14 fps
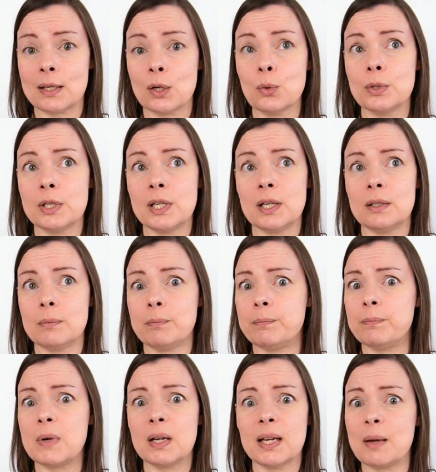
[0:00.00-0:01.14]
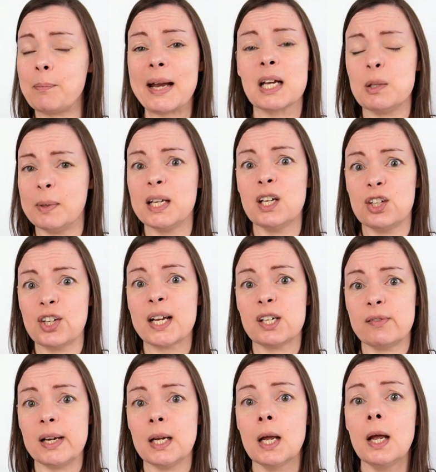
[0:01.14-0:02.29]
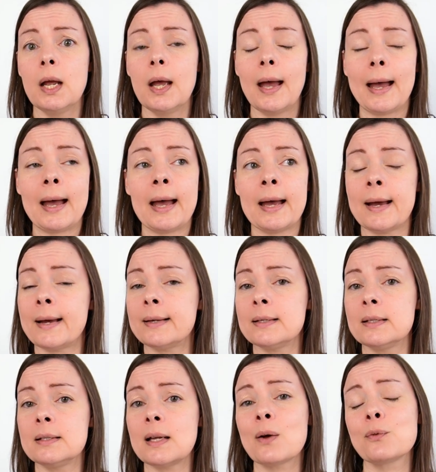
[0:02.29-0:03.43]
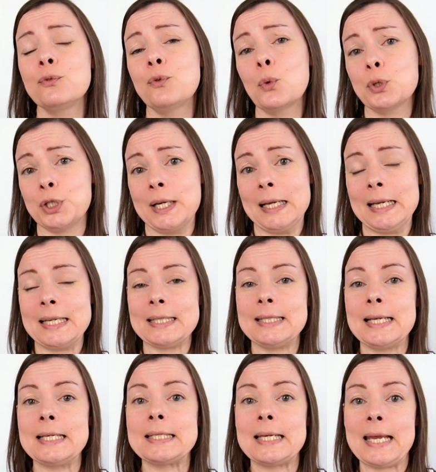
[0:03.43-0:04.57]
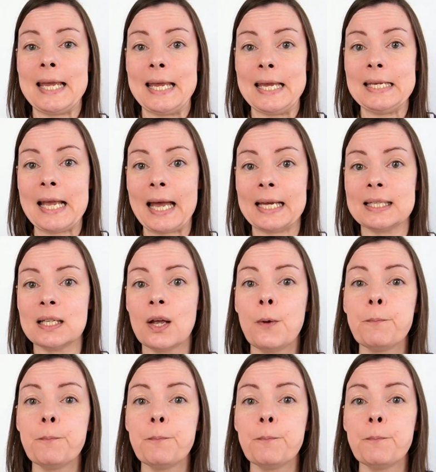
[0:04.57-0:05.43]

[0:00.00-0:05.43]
I ordered it back at the beginning of January, and unfortunately it still isn't here yet.